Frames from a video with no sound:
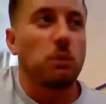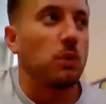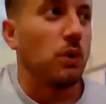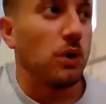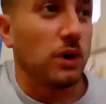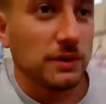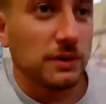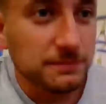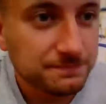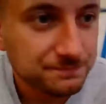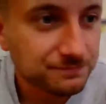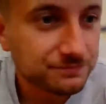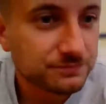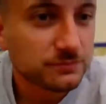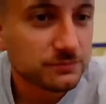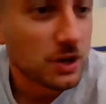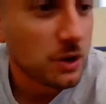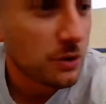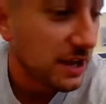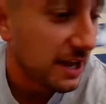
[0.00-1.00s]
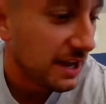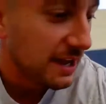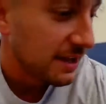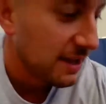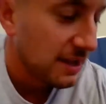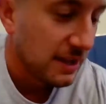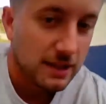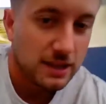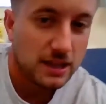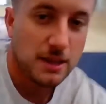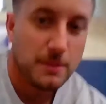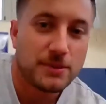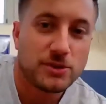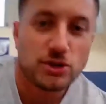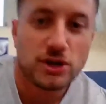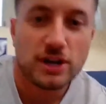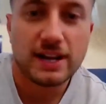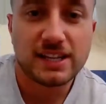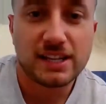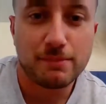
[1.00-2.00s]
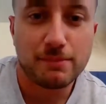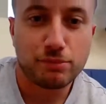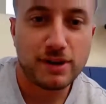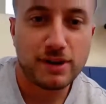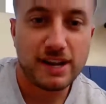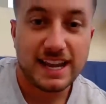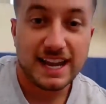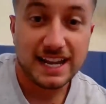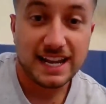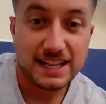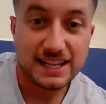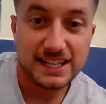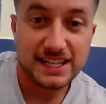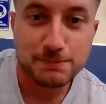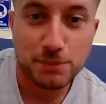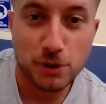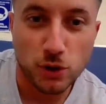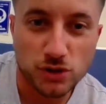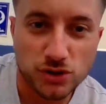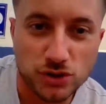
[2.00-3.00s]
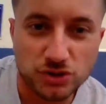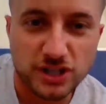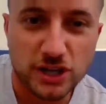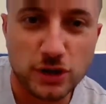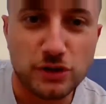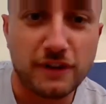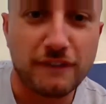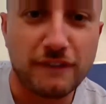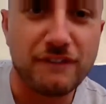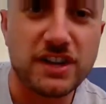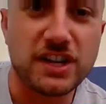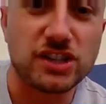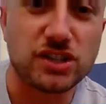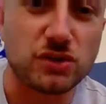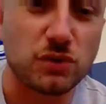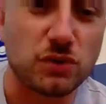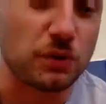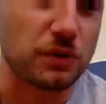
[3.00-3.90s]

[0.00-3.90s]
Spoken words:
a wall. Okay. Let me try not to break any of these posters here in the fitness